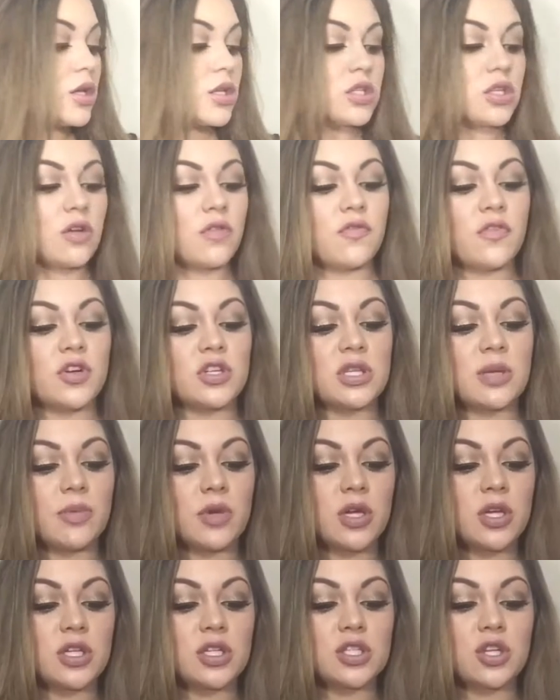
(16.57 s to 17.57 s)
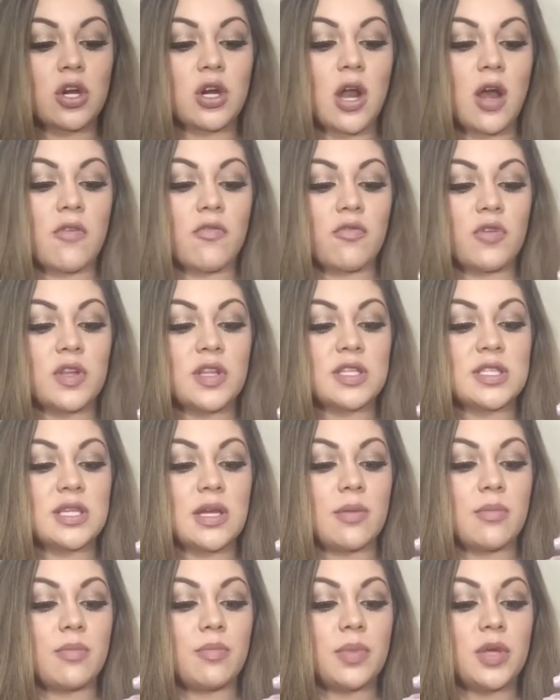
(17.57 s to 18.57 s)
So first I'm going to start off with
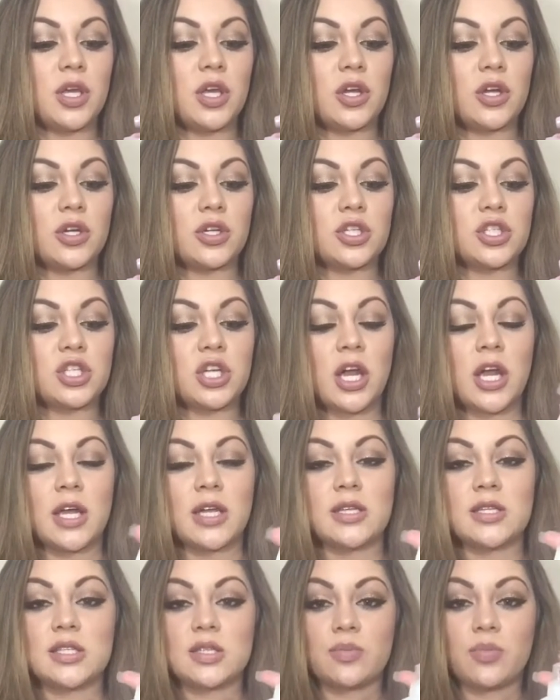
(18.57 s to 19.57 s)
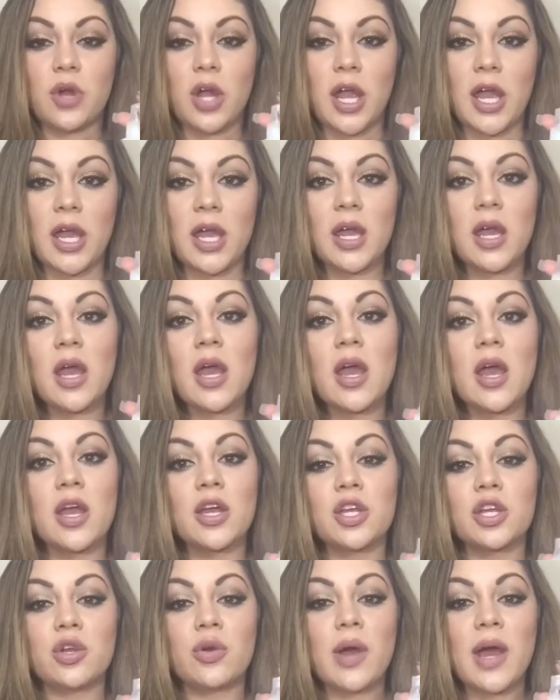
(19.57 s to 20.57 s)
some Pure Shine Spray.
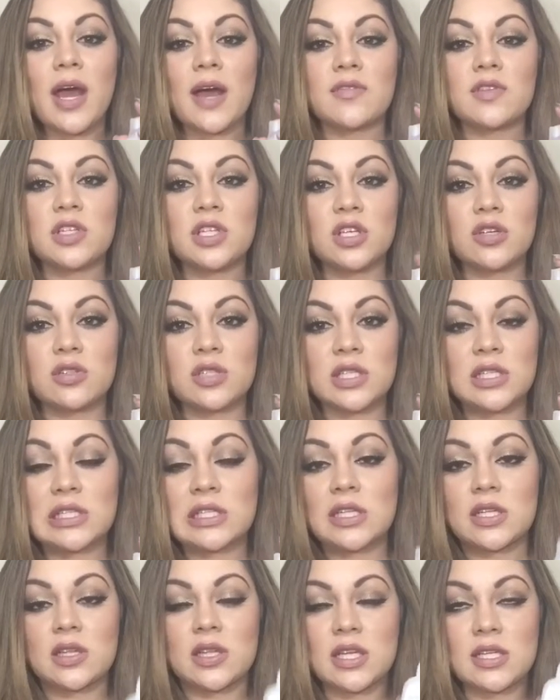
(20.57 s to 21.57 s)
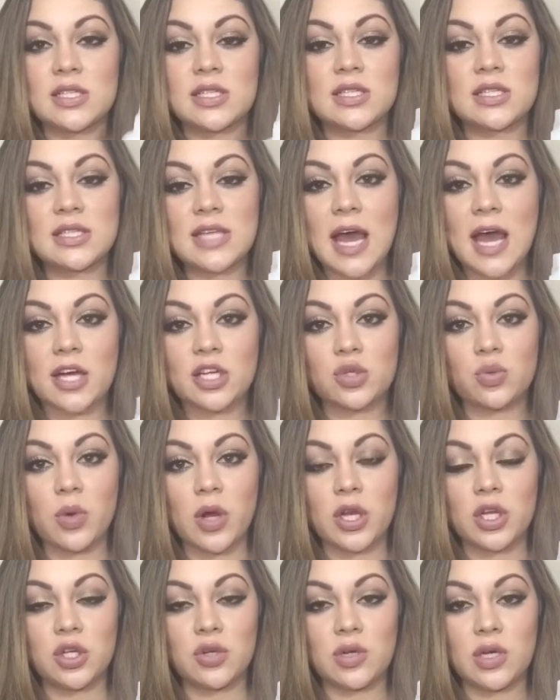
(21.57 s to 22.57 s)
You don't have to use this exact
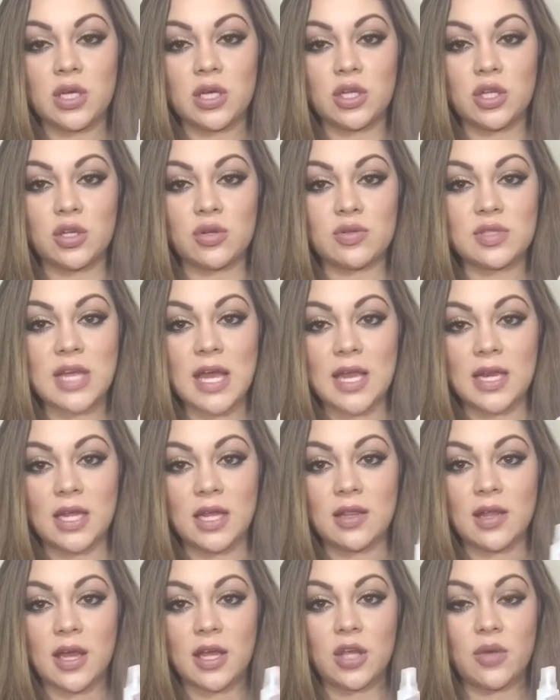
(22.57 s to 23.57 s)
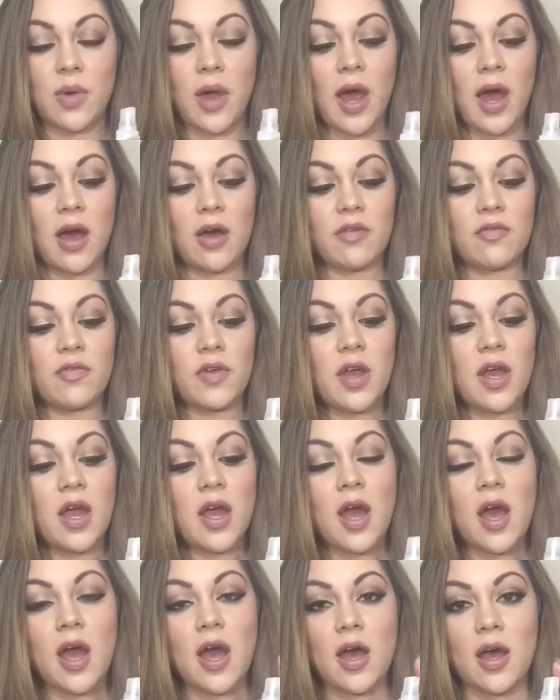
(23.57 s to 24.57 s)
one. You can use any that you have.
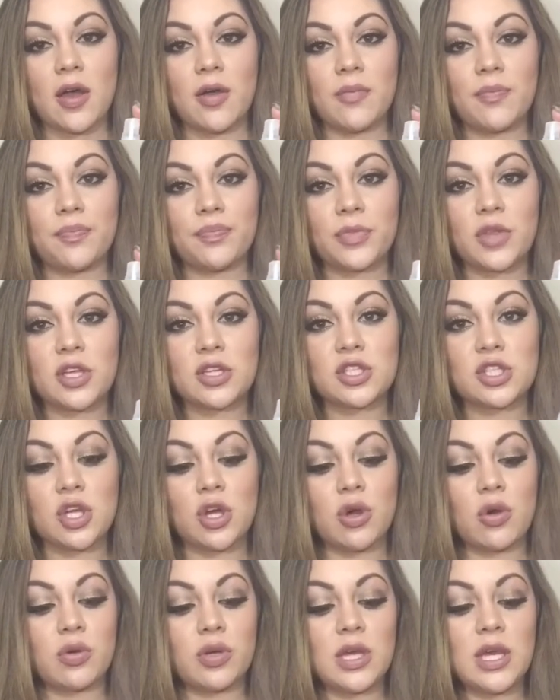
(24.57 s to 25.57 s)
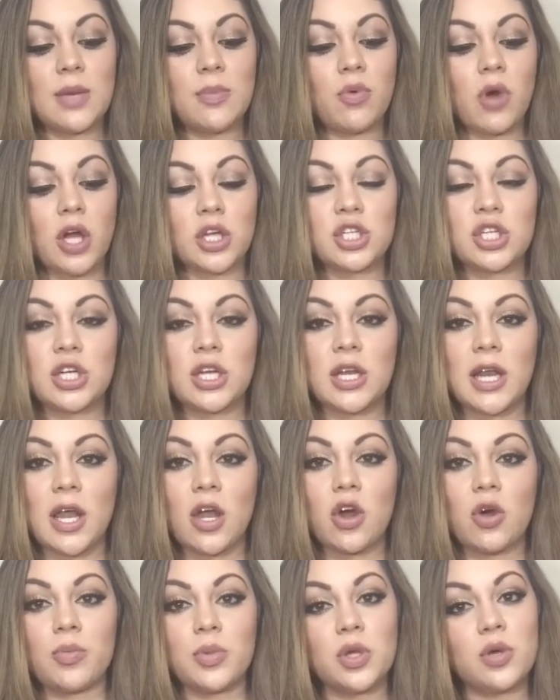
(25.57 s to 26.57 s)
So keep watching and I
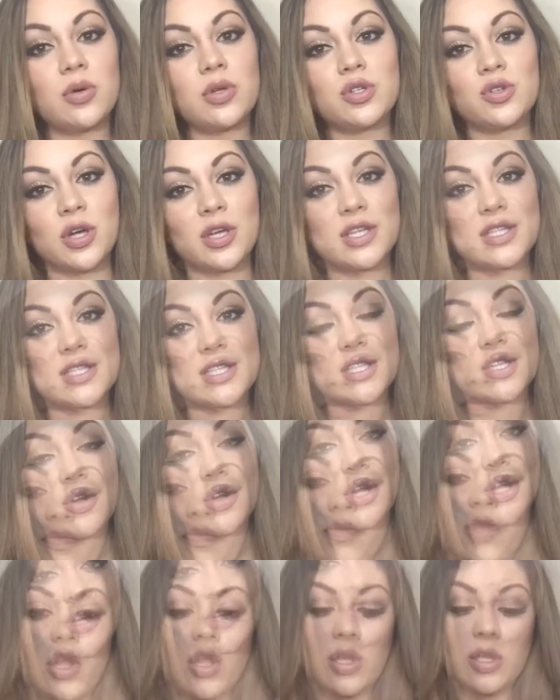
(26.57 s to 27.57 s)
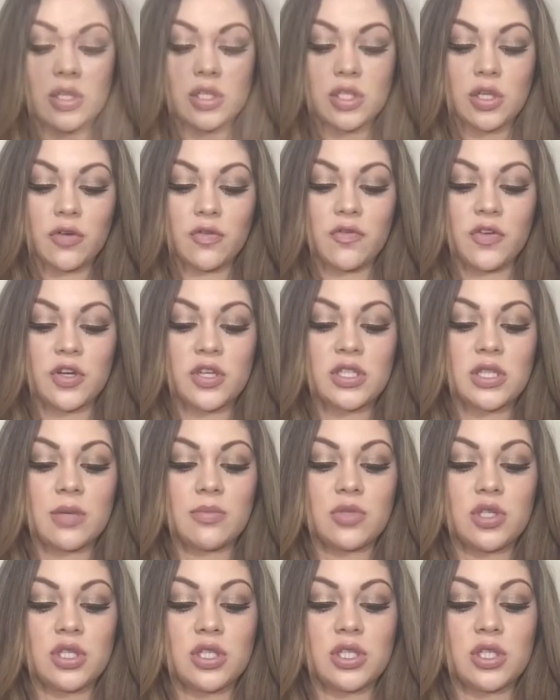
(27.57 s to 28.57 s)
hope you enjoy this tutorial. So first
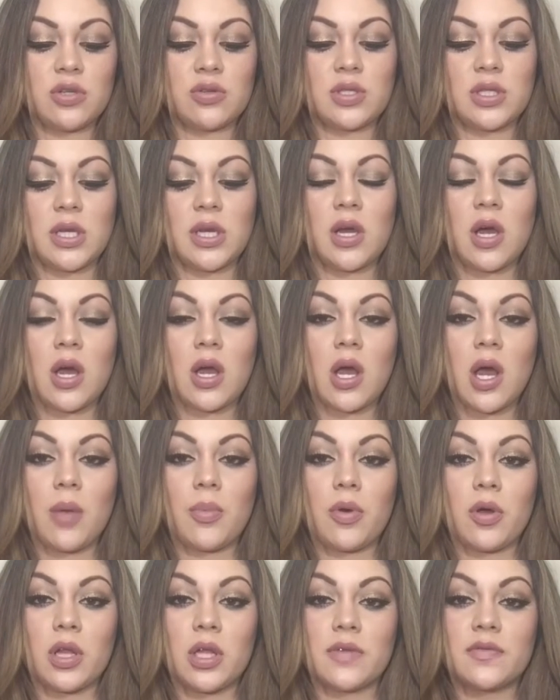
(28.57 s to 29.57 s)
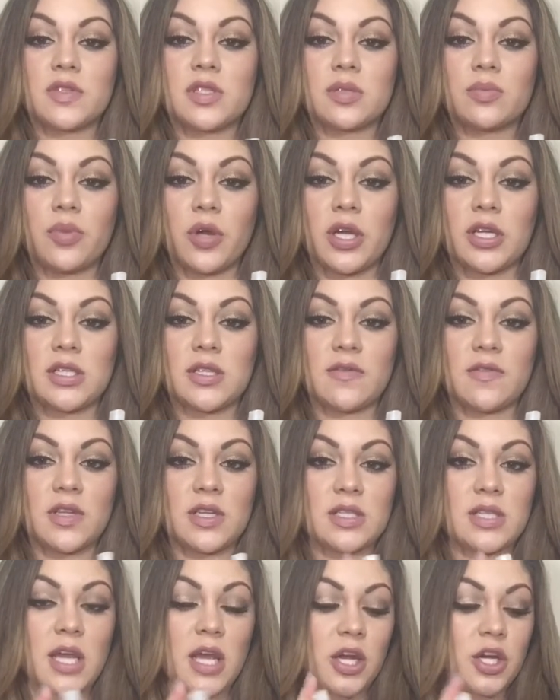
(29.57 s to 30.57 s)
I'm just using a couple of sprays of
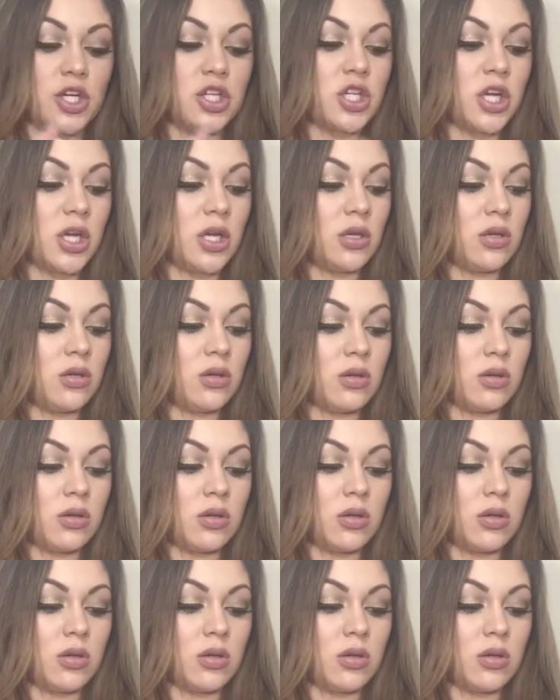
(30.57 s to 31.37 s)
this hair shine.